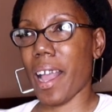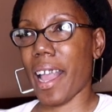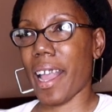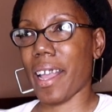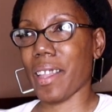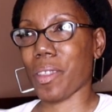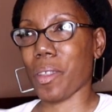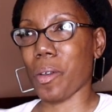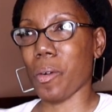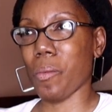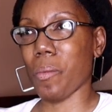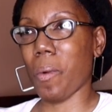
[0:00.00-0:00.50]

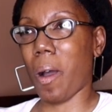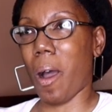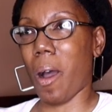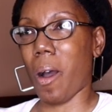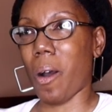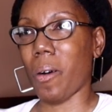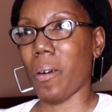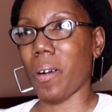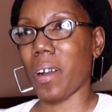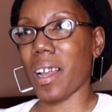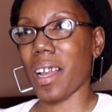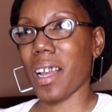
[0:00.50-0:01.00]
Ate the
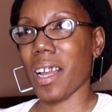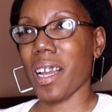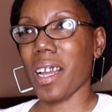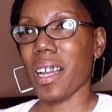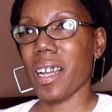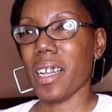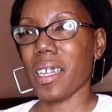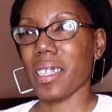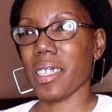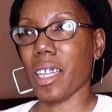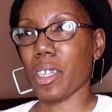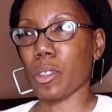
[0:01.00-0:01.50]
wall.
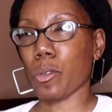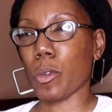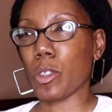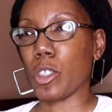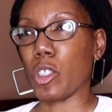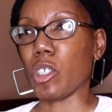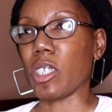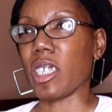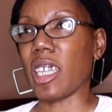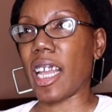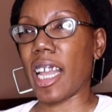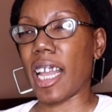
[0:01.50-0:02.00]
That's
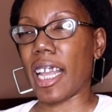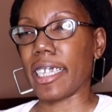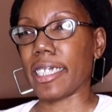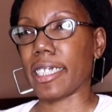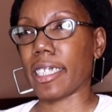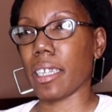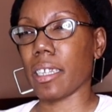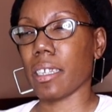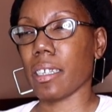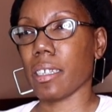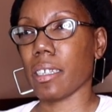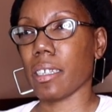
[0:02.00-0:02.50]
what you get.